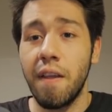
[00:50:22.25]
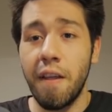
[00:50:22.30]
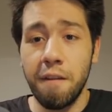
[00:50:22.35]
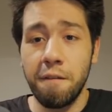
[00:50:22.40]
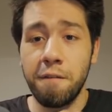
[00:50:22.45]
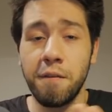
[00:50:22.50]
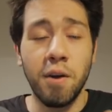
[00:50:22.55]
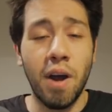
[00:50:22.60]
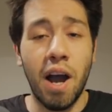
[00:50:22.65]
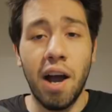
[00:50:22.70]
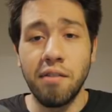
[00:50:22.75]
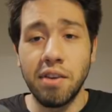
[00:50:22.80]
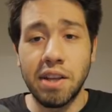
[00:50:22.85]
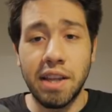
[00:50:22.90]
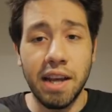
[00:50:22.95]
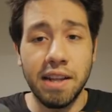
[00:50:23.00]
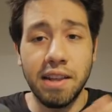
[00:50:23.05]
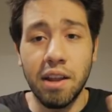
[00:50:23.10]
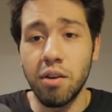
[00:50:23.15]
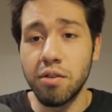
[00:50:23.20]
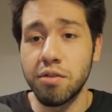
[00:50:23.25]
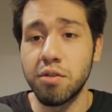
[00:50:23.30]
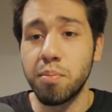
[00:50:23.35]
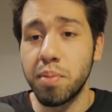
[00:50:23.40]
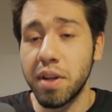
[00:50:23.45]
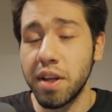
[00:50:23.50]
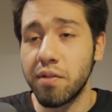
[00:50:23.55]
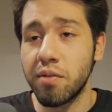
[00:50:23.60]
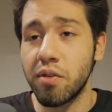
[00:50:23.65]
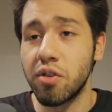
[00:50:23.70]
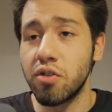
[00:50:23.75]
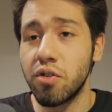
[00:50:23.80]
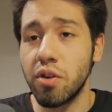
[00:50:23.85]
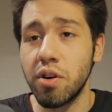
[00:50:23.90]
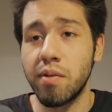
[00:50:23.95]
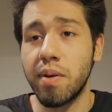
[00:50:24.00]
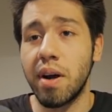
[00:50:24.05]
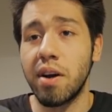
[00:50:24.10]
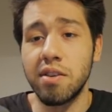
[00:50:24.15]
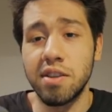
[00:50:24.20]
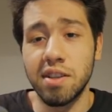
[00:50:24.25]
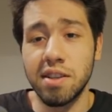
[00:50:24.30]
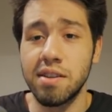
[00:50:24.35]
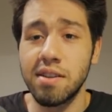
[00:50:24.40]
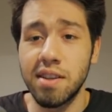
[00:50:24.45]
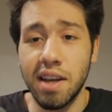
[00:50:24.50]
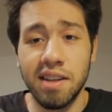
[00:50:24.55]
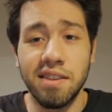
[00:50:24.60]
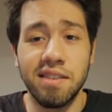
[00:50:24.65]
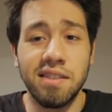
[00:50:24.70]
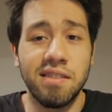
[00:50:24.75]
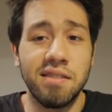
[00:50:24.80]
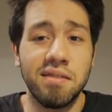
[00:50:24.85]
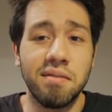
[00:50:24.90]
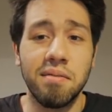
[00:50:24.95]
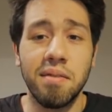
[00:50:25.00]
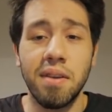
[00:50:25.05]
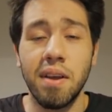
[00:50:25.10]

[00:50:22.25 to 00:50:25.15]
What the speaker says: if you have a deck that also plays for short rounds, and